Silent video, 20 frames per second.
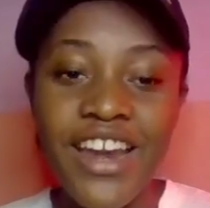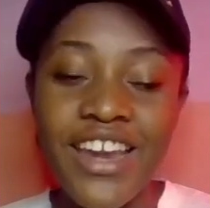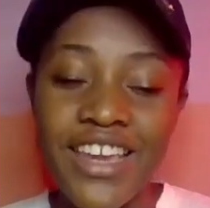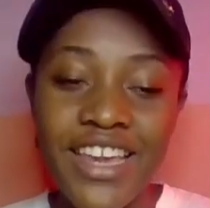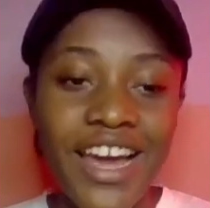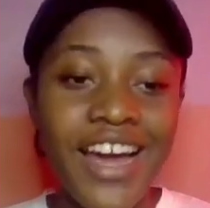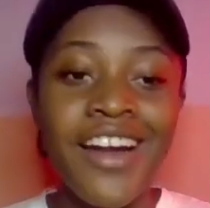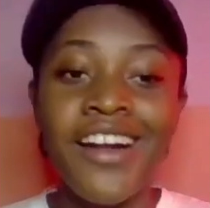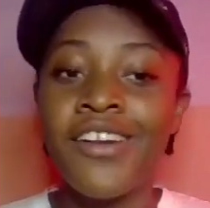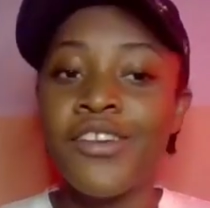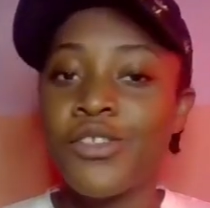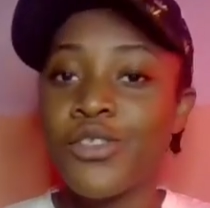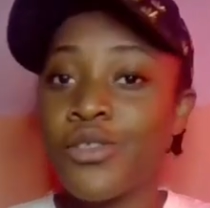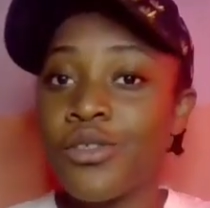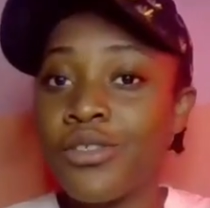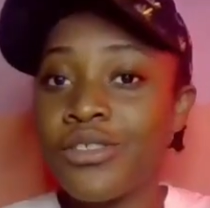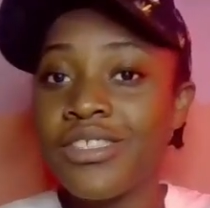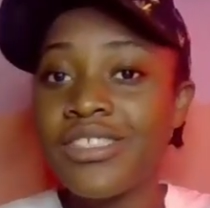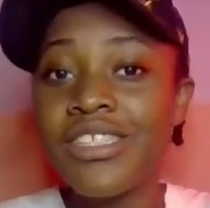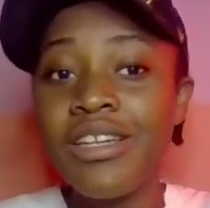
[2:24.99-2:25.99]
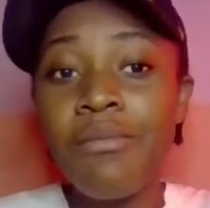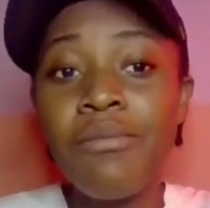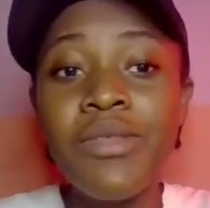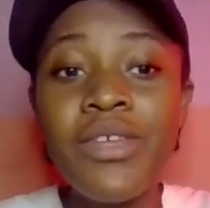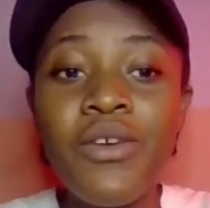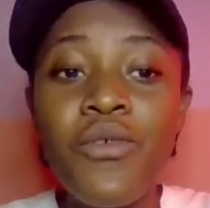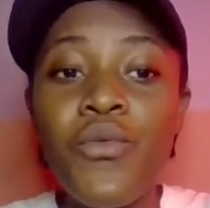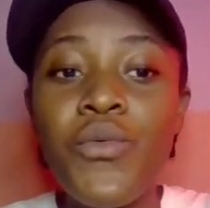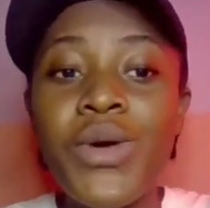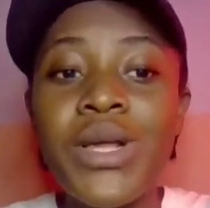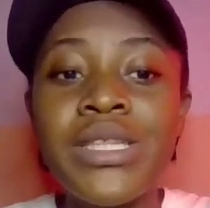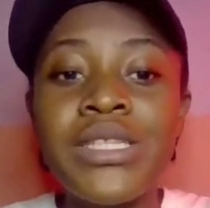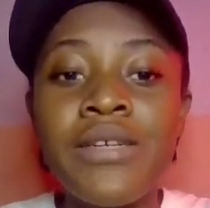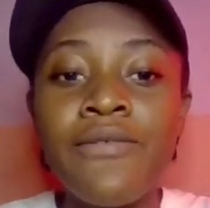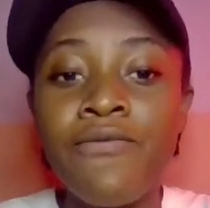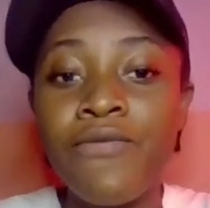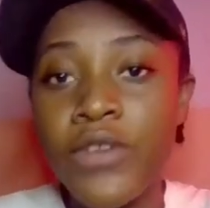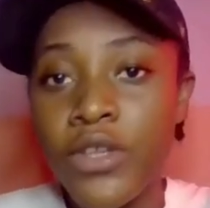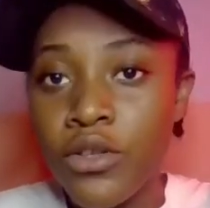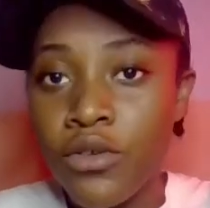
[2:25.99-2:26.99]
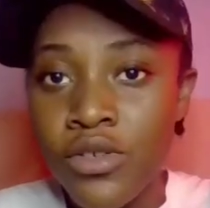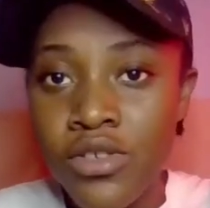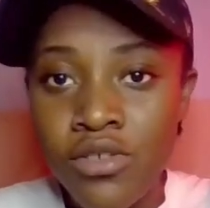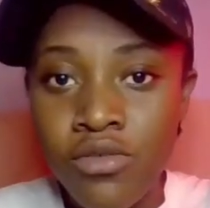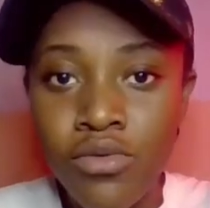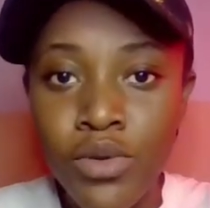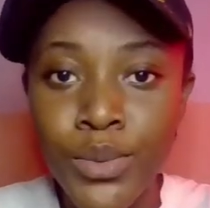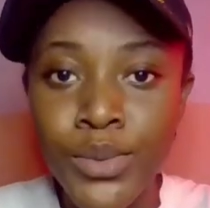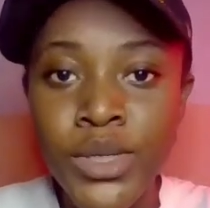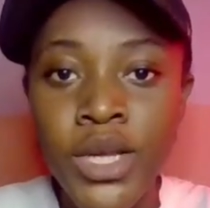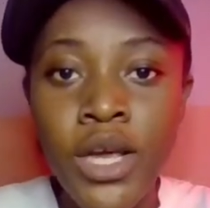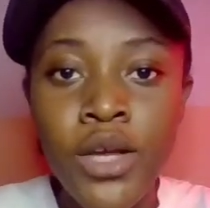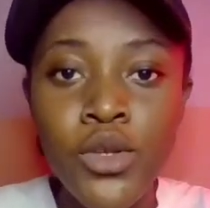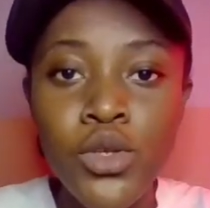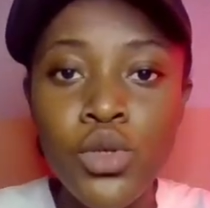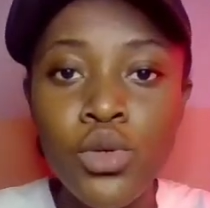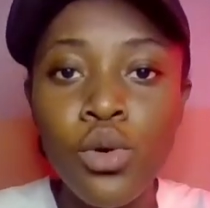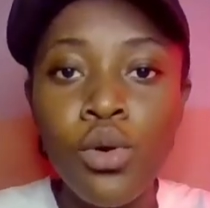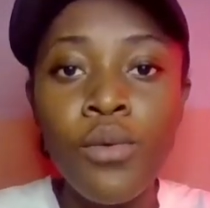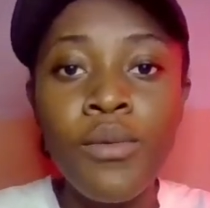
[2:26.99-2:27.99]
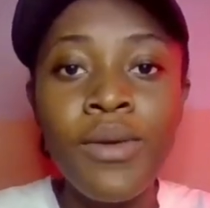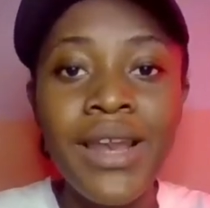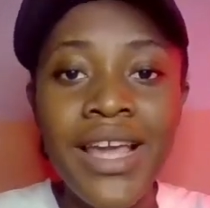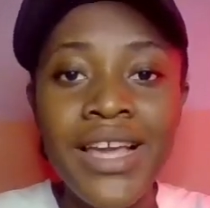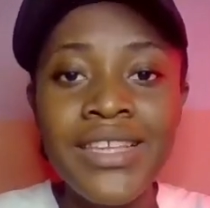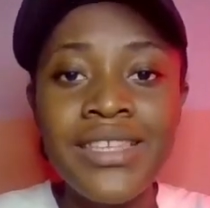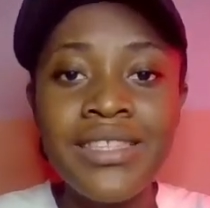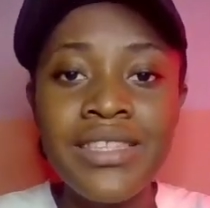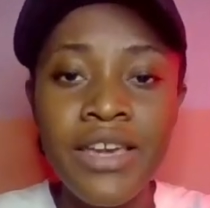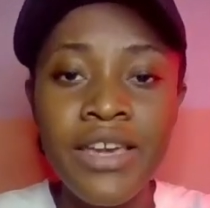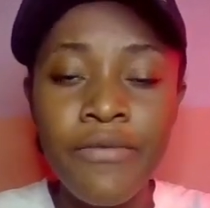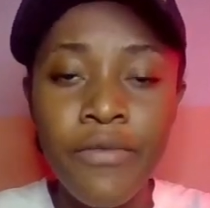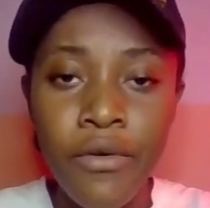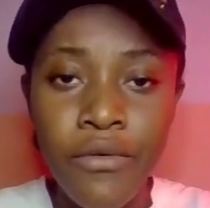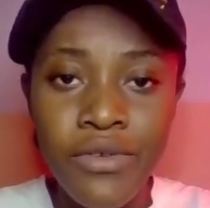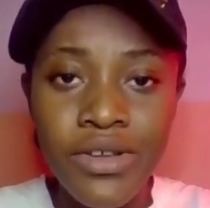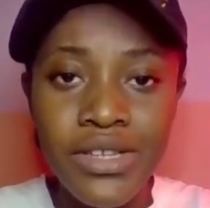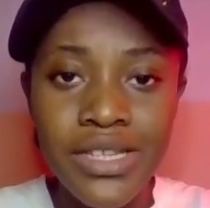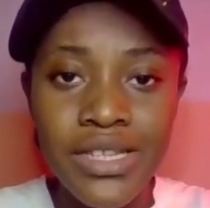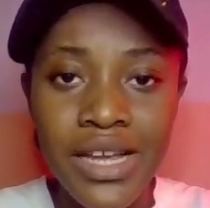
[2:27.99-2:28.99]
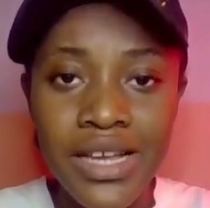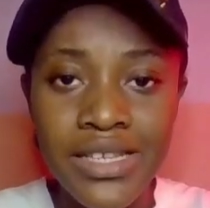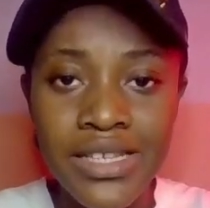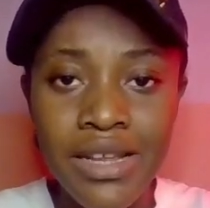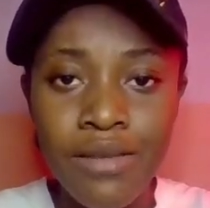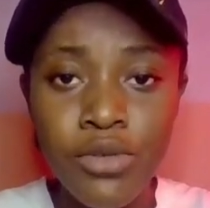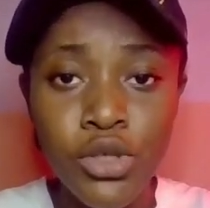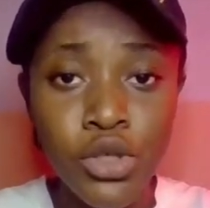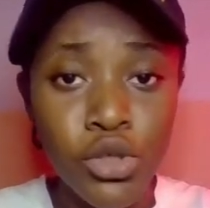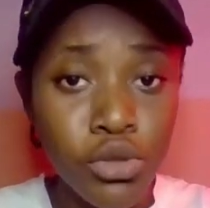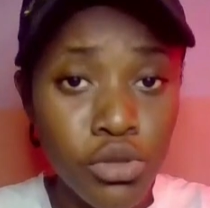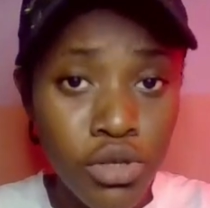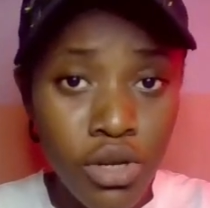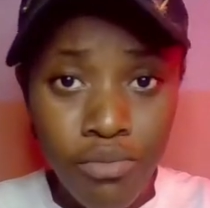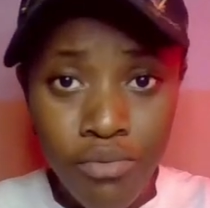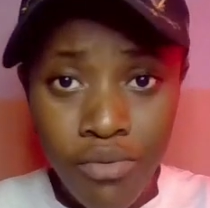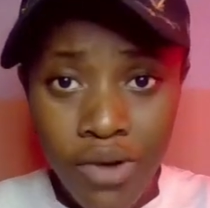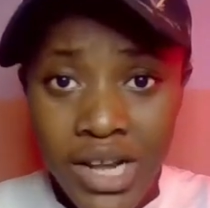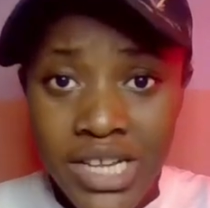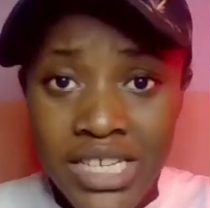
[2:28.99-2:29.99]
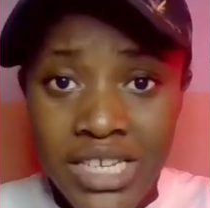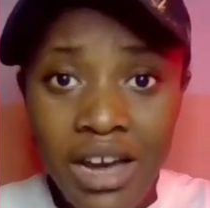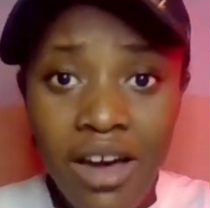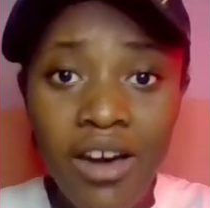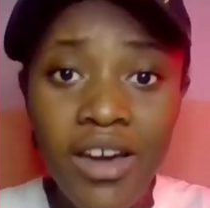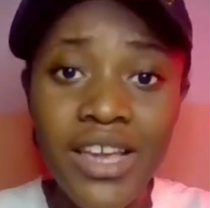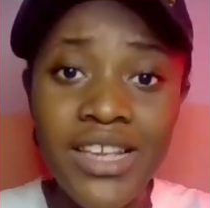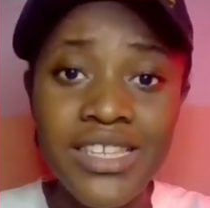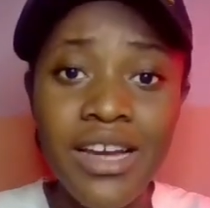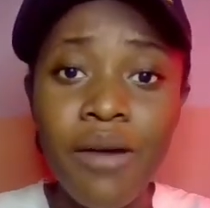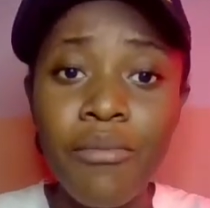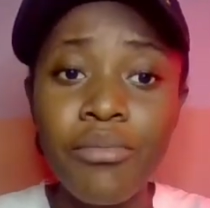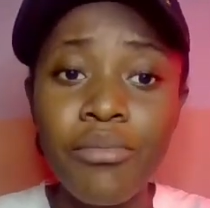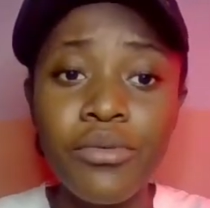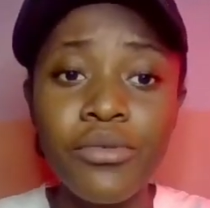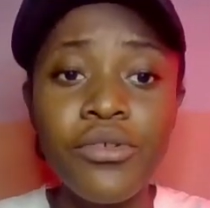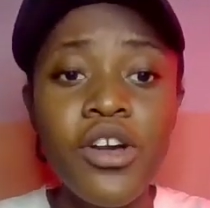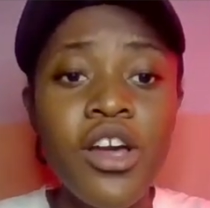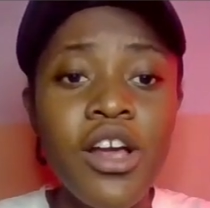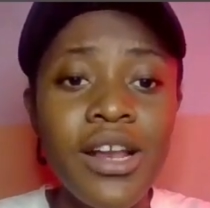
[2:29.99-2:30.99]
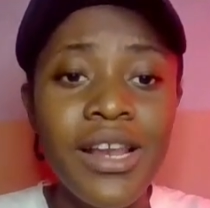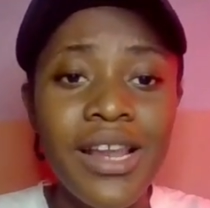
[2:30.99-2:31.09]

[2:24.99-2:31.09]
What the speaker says: Yeah. So same thing with video scripts. So let's take, for instance, let me show you a practical example.